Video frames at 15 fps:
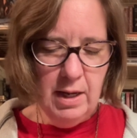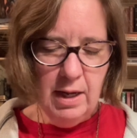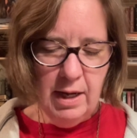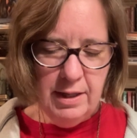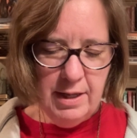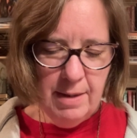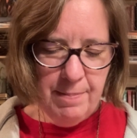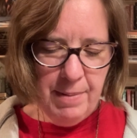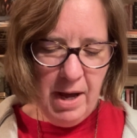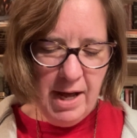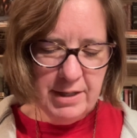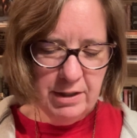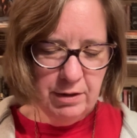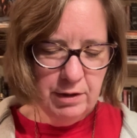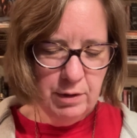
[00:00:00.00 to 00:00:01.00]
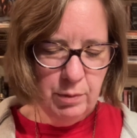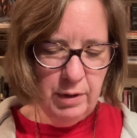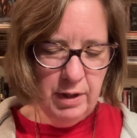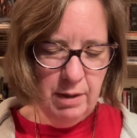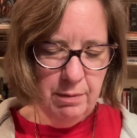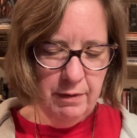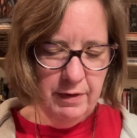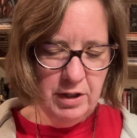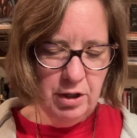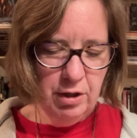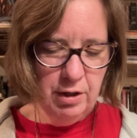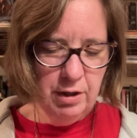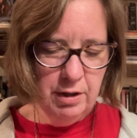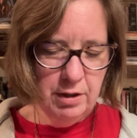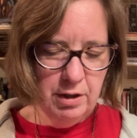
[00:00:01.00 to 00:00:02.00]
And the apostles, when they were
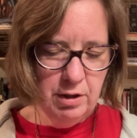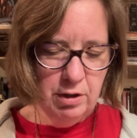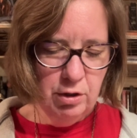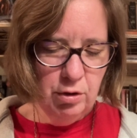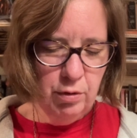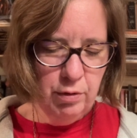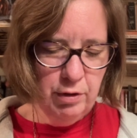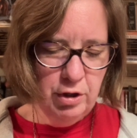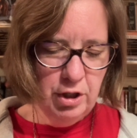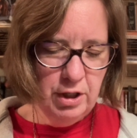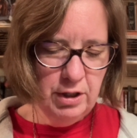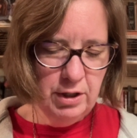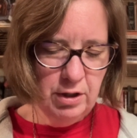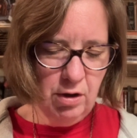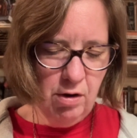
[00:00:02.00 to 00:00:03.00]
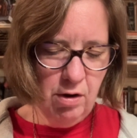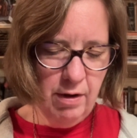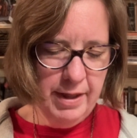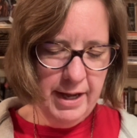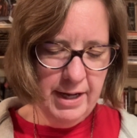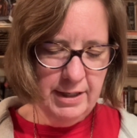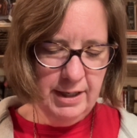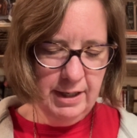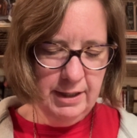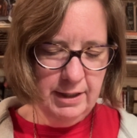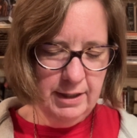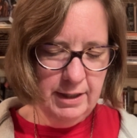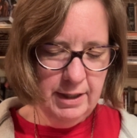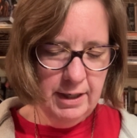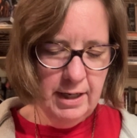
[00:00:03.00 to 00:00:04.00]
returned, told Jesus all they had
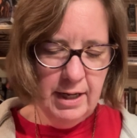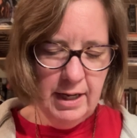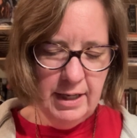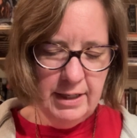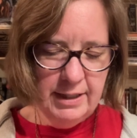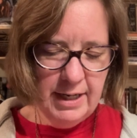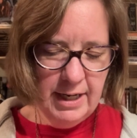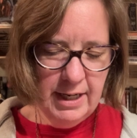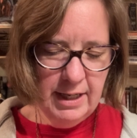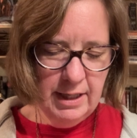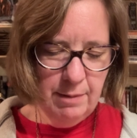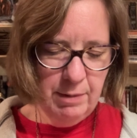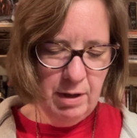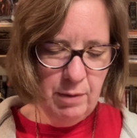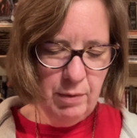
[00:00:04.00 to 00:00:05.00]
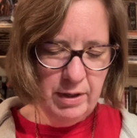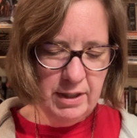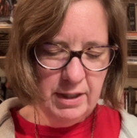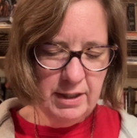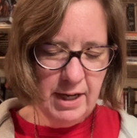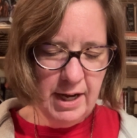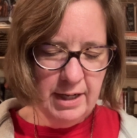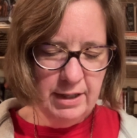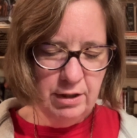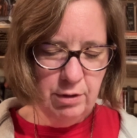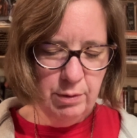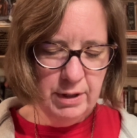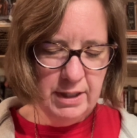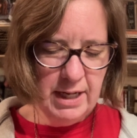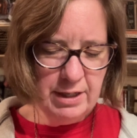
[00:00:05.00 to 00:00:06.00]
done. And taking them, he went aside to
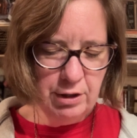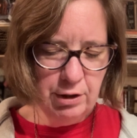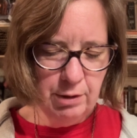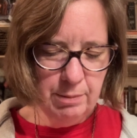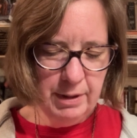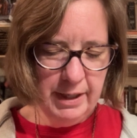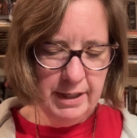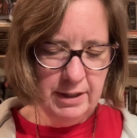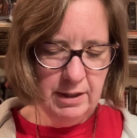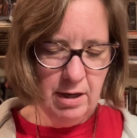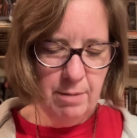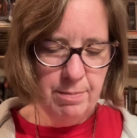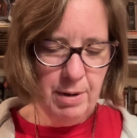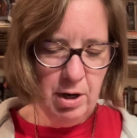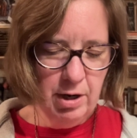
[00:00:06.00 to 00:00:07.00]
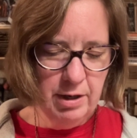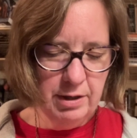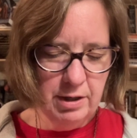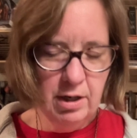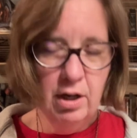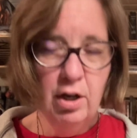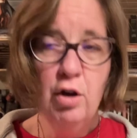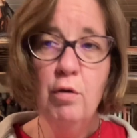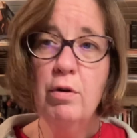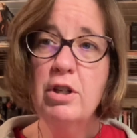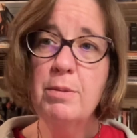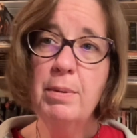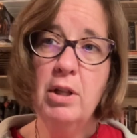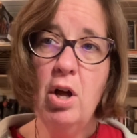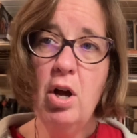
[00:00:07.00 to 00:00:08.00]
his desert place apart,
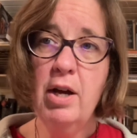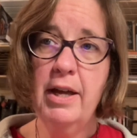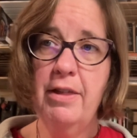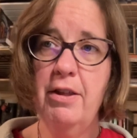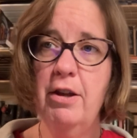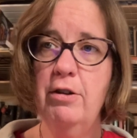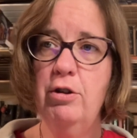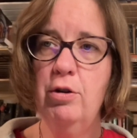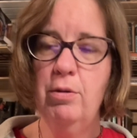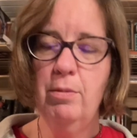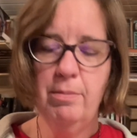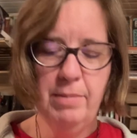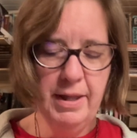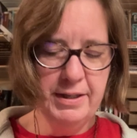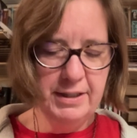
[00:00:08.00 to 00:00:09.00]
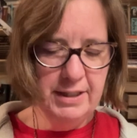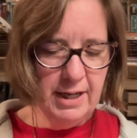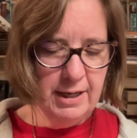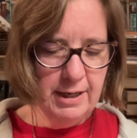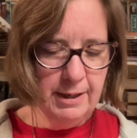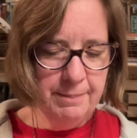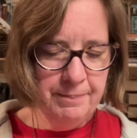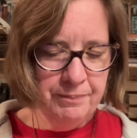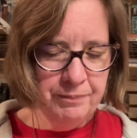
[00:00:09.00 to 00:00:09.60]
which belongeth to Bethsaida.